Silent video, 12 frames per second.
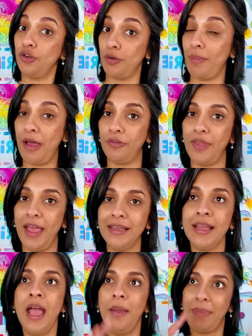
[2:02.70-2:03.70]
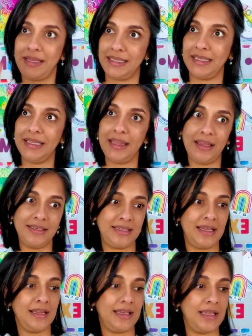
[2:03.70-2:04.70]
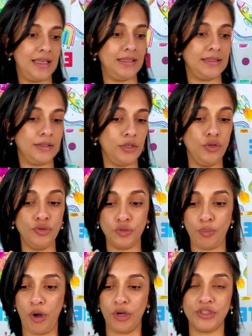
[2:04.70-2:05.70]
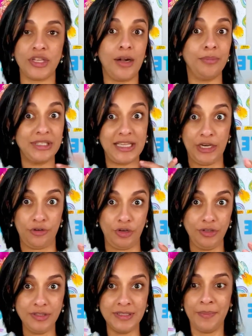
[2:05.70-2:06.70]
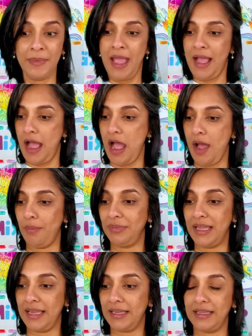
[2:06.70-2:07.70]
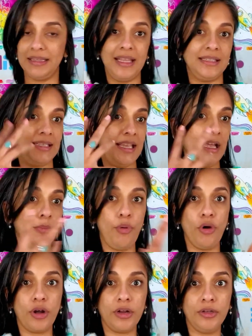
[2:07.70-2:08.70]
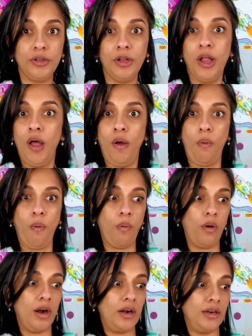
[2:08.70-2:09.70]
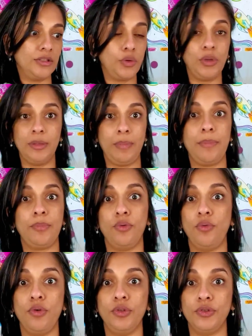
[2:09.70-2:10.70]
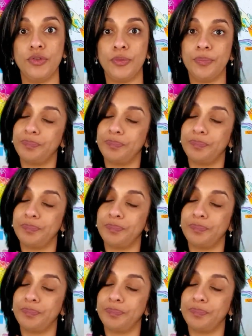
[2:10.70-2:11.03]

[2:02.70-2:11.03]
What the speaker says: about that, basically the idea is loose parts are materials like, let's say, a bottle or toilet paper rolls